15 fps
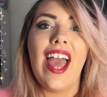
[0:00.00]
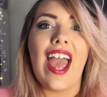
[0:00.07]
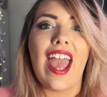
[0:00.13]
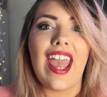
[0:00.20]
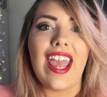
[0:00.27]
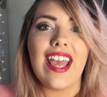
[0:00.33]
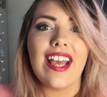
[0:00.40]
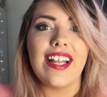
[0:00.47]

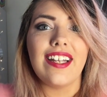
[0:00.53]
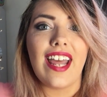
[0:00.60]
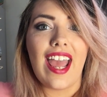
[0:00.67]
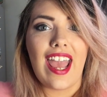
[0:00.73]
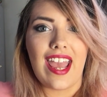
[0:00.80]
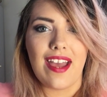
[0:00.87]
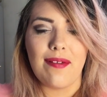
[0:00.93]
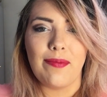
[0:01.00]
and
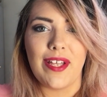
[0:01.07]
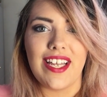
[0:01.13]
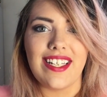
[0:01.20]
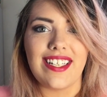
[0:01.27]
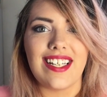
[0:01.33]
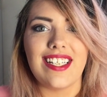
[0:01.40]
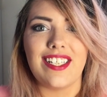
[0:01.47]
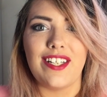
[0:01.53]
Hamlet
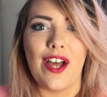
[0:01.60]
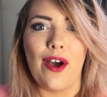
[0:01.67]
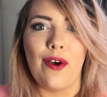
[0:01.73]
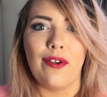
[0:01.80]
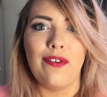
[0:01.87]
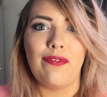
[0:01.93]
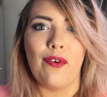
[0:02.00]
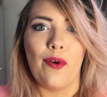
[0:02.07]
is
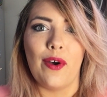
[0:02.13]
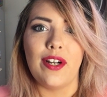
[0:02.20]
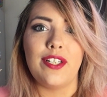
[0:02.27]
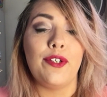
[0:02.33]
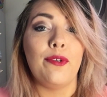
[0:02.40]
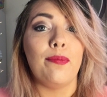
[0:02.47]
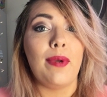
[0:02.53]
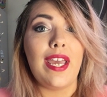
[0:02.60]
known for
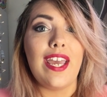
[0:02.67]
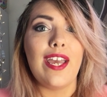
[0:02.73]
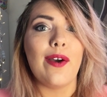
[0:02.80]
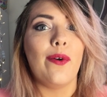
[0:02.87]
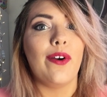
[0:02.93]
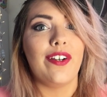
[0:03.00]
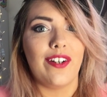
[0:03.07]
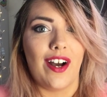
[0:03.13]
to be
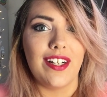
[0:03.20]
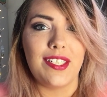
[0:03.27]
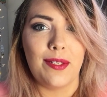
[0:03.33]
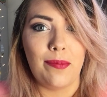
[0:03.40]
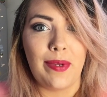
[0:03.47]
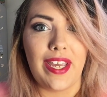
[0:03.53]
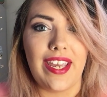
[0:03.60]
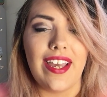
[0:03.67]
or not to
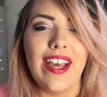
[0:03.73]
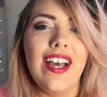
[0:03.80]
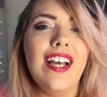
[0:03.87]
be.